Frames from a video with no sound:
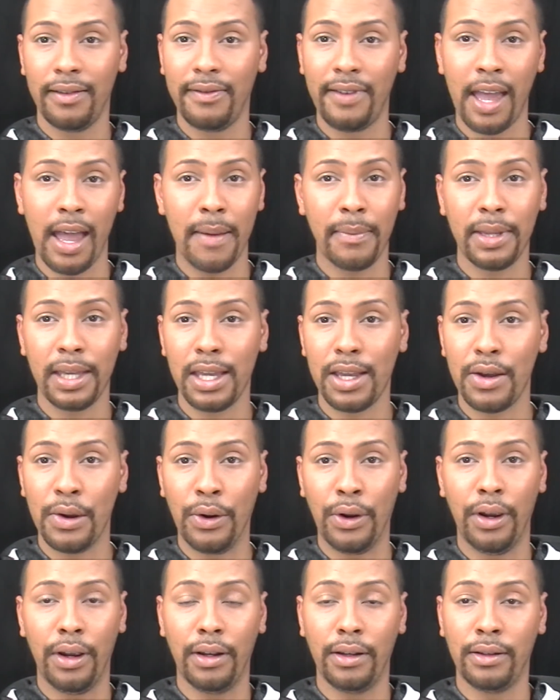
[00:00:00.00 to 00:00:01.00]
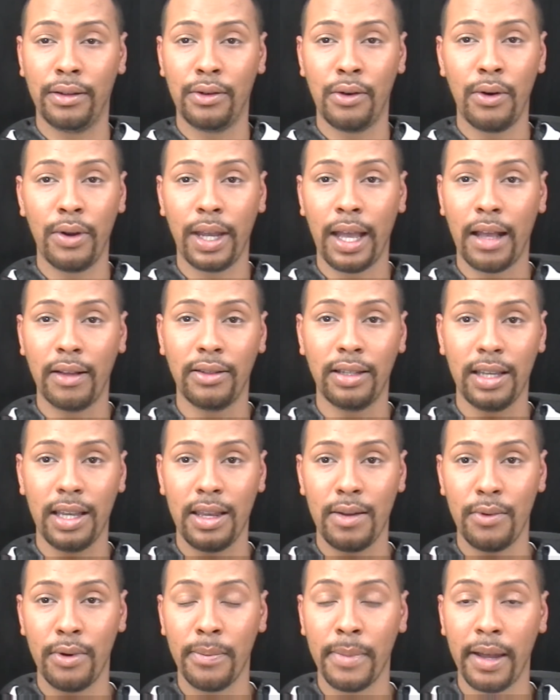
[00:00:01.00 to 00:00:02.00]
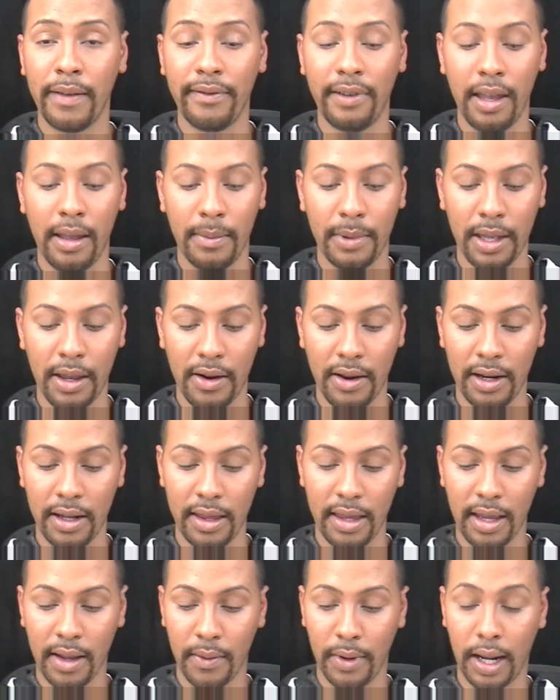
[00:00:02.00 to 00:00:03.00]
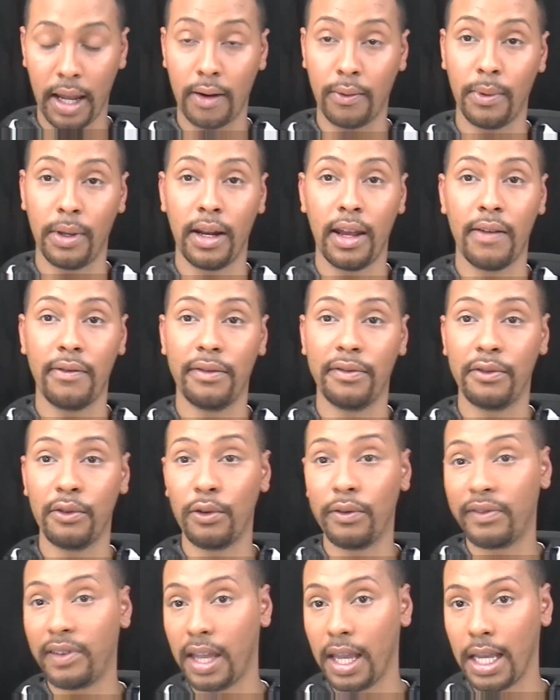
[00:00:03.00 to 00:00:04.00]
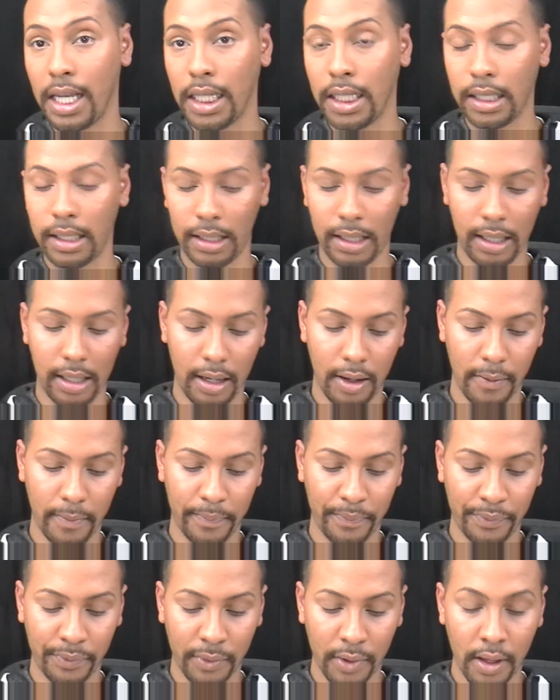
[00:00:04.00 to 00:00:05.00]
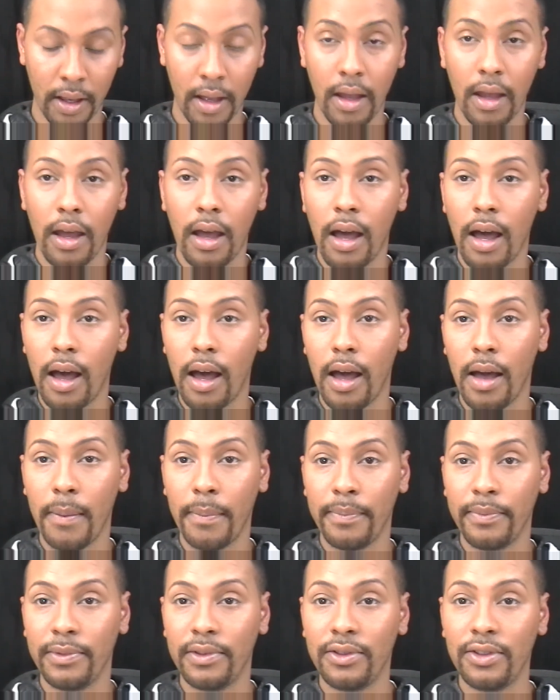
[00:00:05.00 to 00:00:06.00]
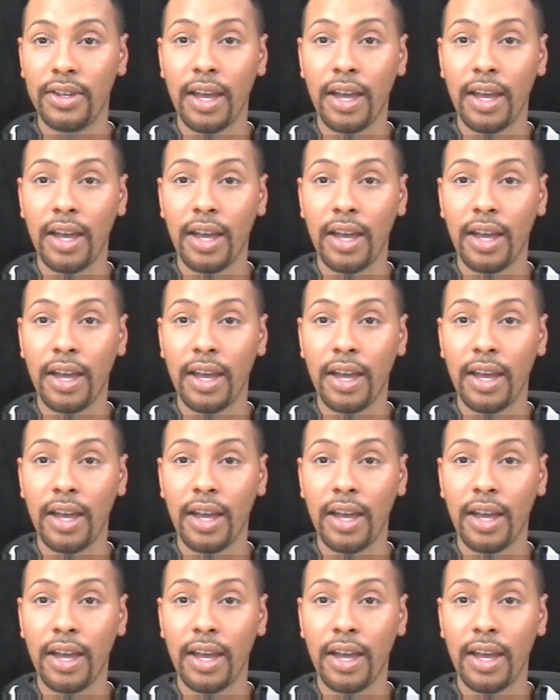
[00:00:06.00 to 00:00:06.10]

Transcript: family or going out to eat with my family or anything when I don't want to have a full face, you know.